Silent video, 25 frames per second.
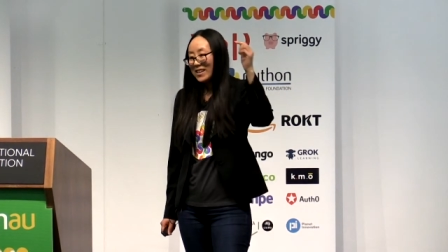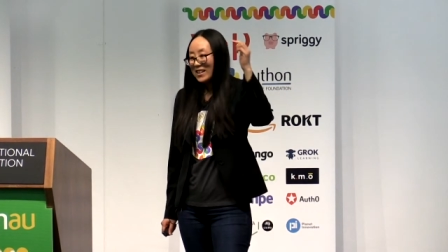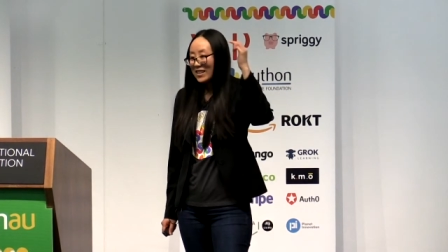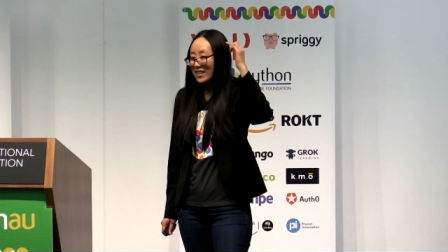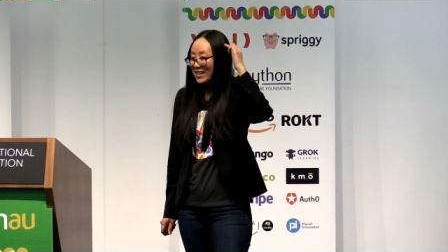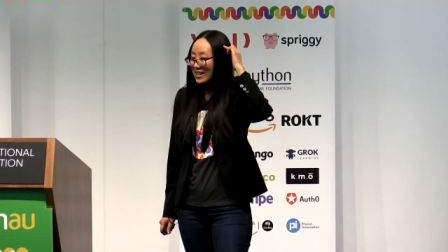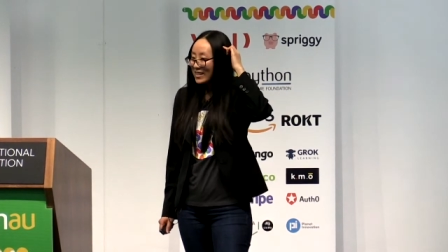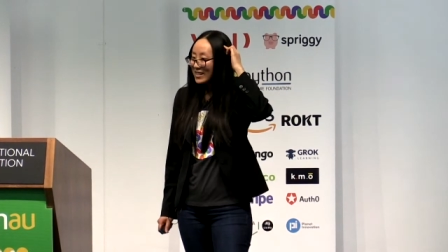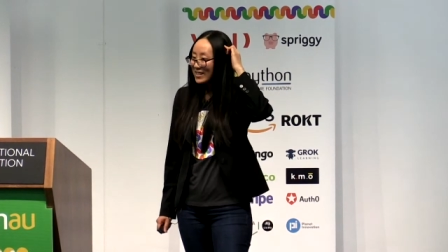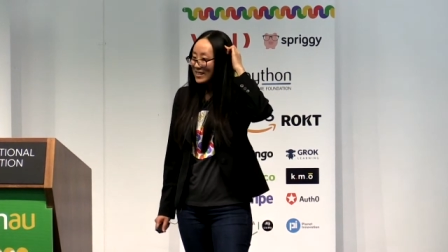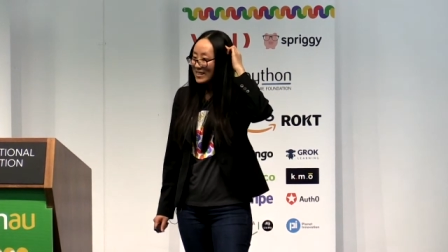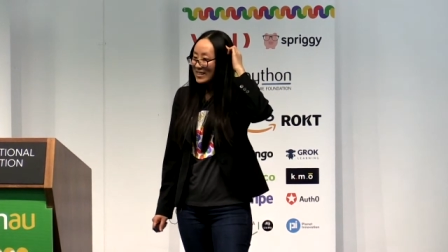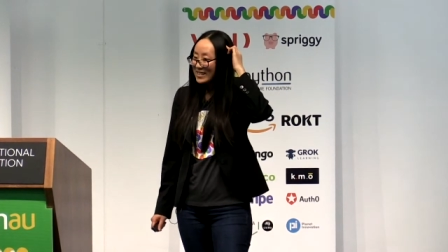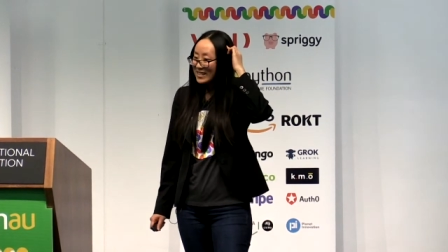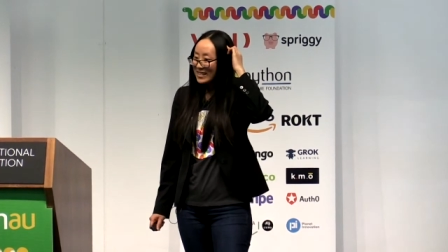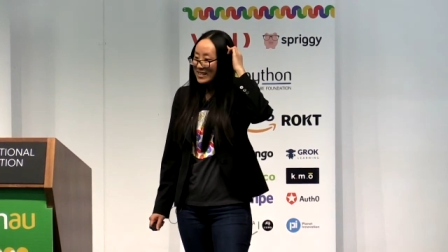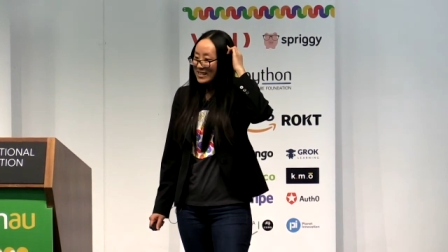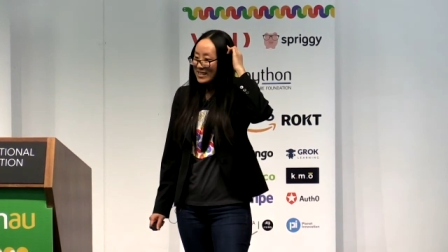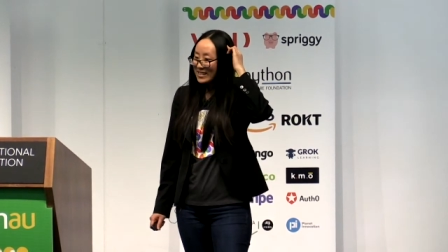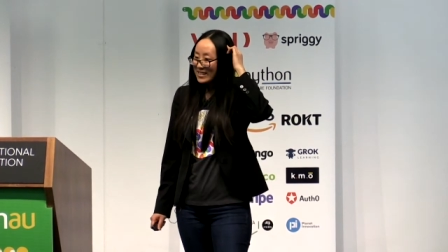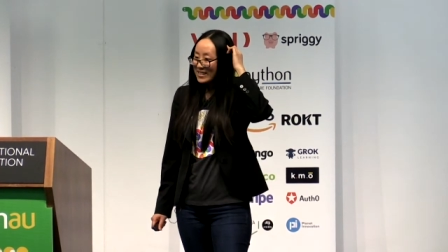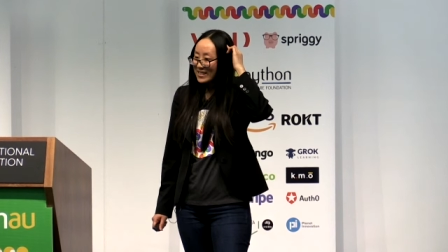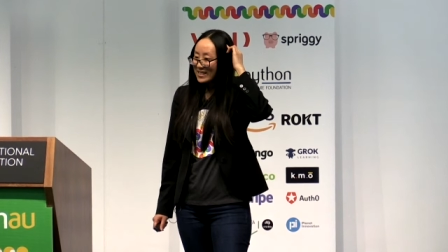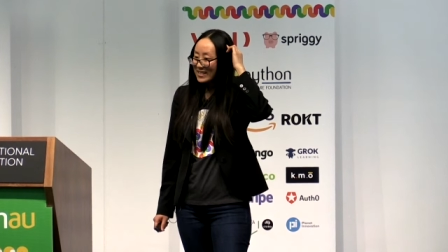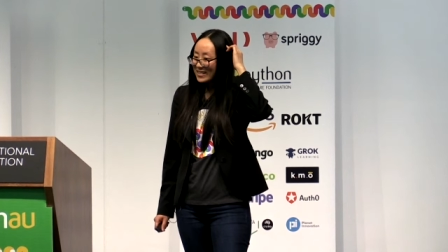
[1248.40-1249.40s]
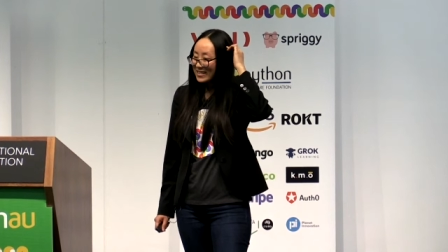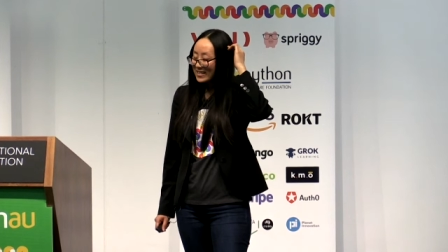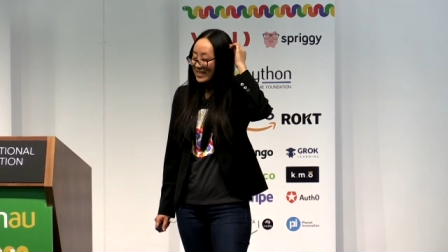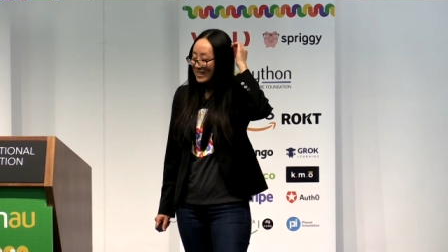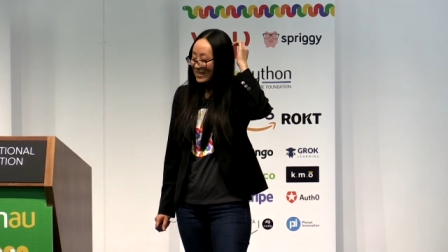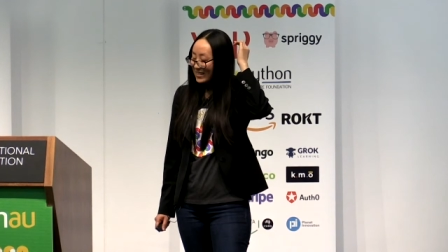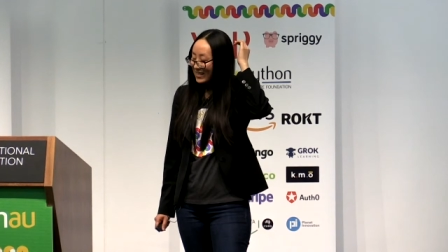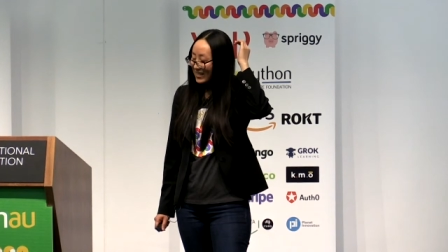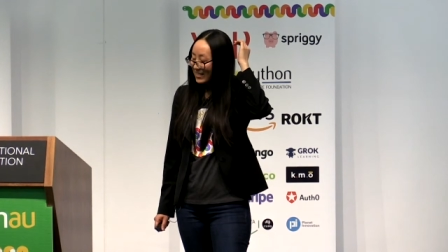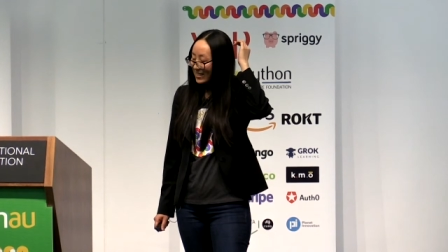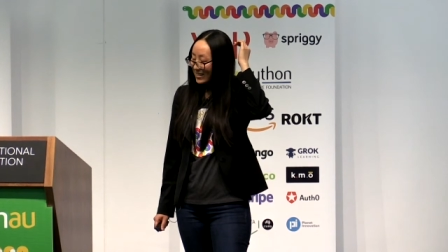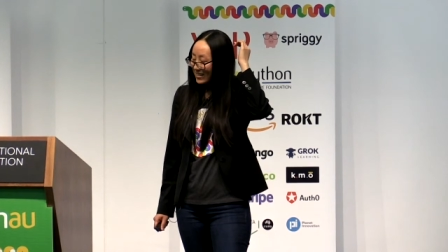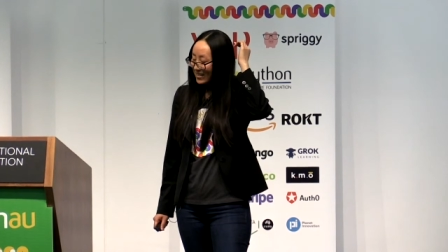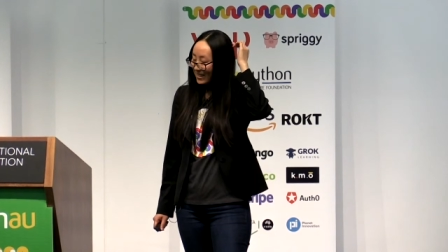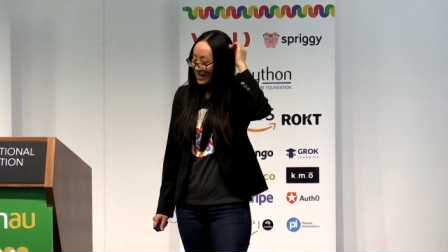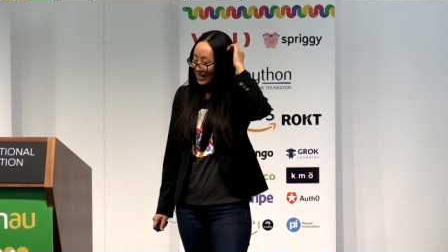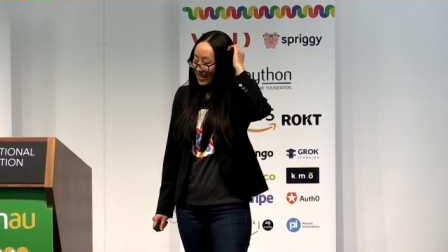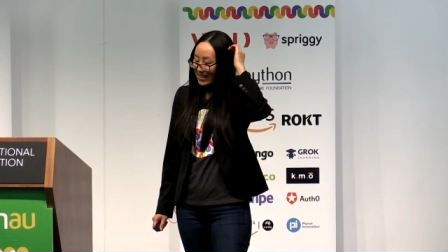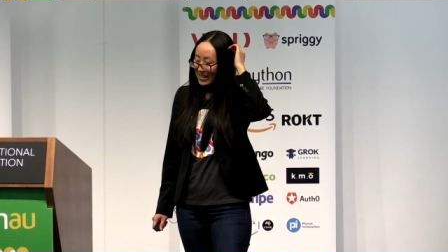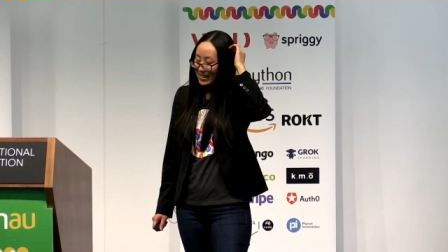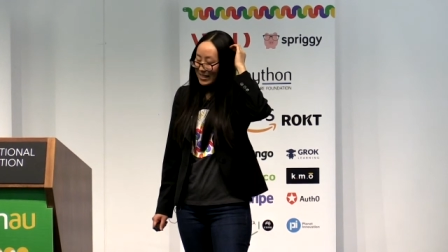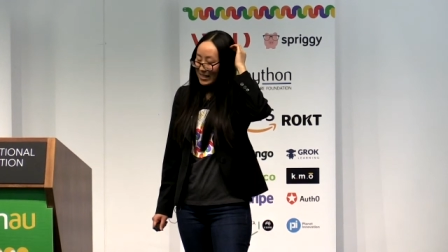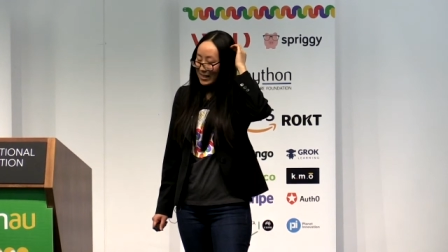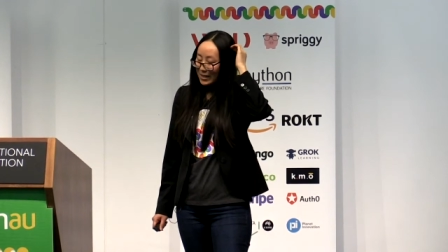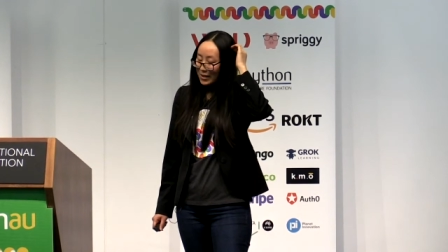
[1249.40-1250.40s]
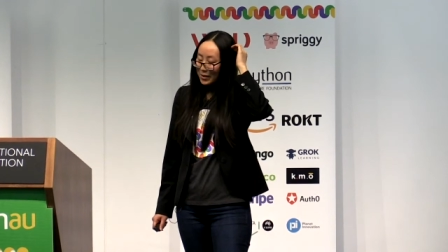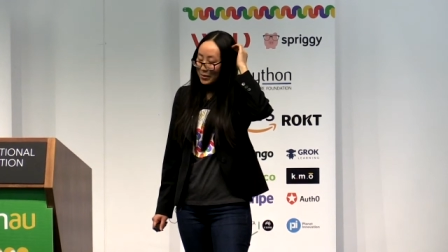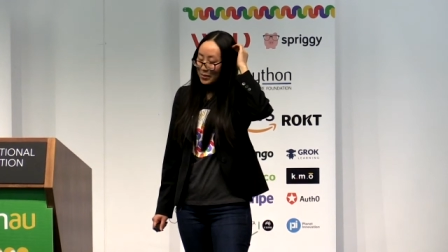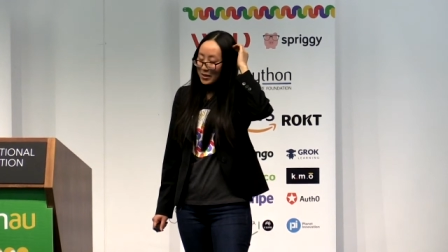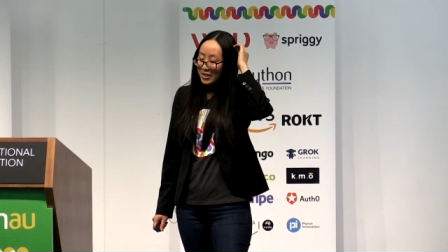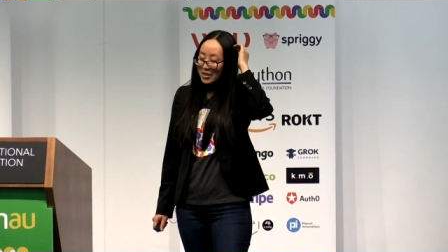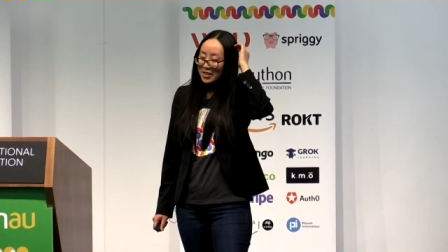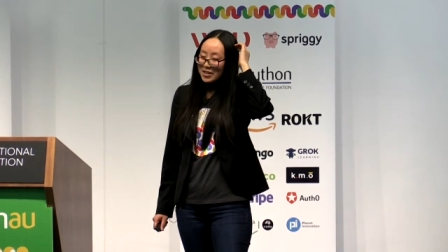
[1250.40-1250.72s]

It is the self